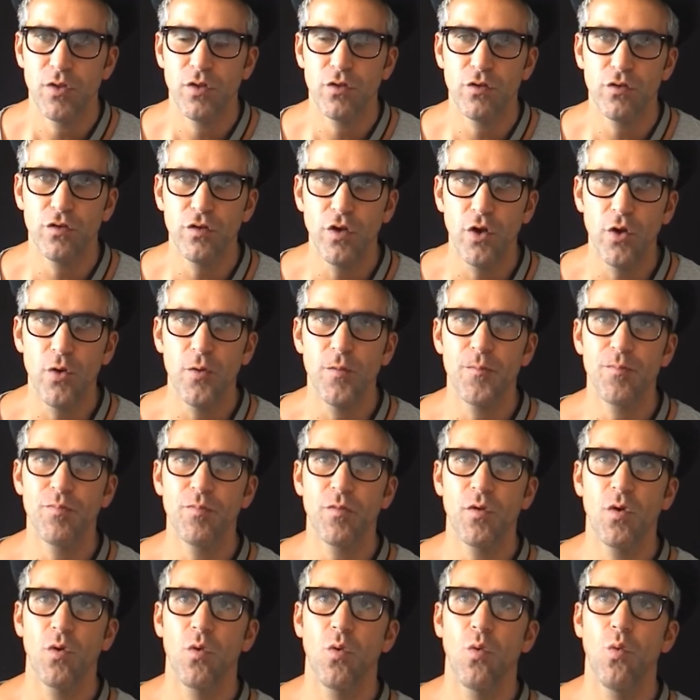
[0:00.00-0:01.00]
So
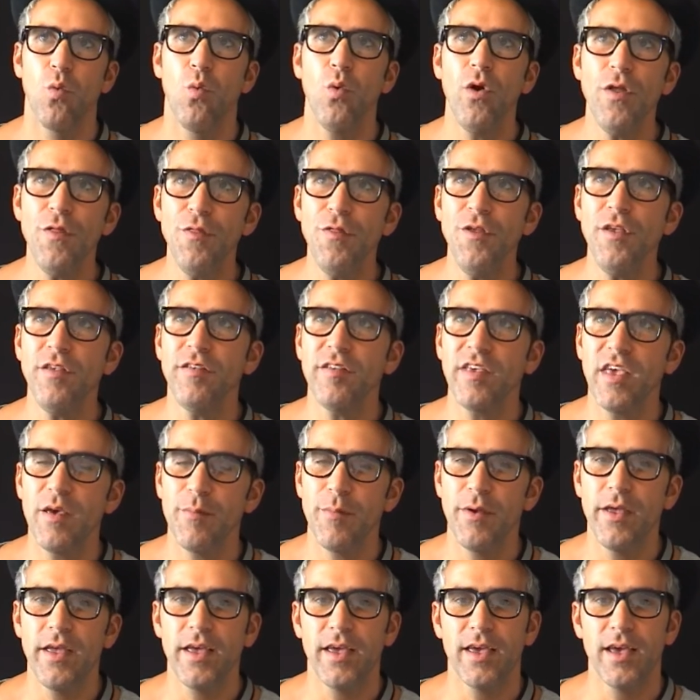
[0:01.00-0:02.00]
with this
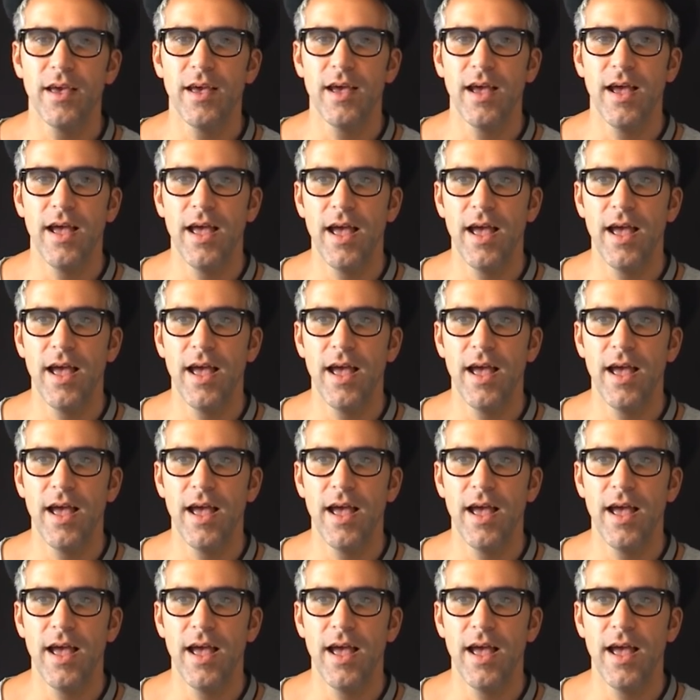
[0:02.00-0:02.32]
gimmick,